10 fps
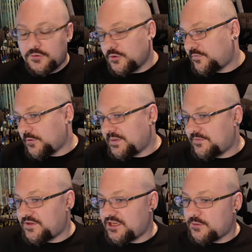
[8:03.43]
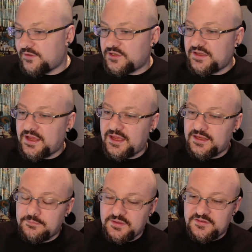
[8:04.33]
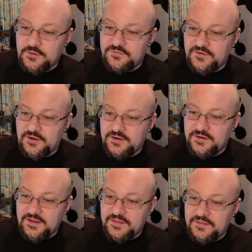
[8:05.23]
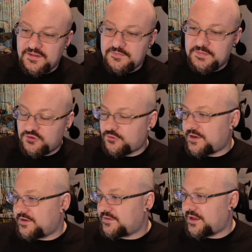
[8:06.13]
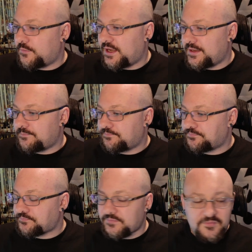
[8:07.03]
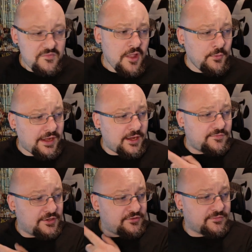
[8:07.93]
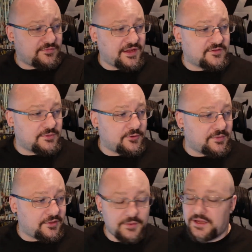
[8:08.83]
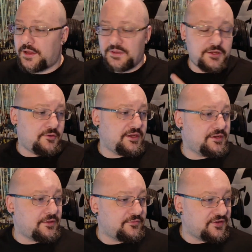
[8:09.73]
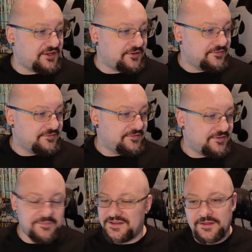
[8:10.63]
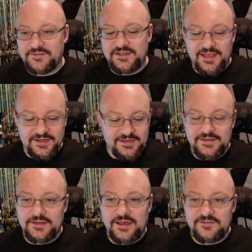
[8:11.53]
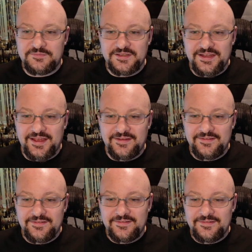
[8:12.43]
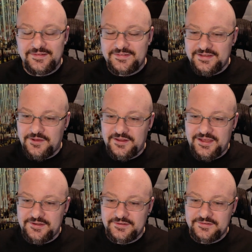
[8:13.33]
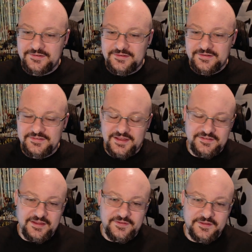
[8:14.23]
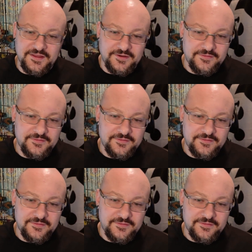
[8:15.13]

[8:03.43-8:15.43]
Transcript: know if it'll be a video every day, but so far, it's been trending that way. Right now, if you hear some fans blowing, by the way, I'm encoding another video. I've been loving Kdenlive, but yeah. See y'all later. Stay safe out there.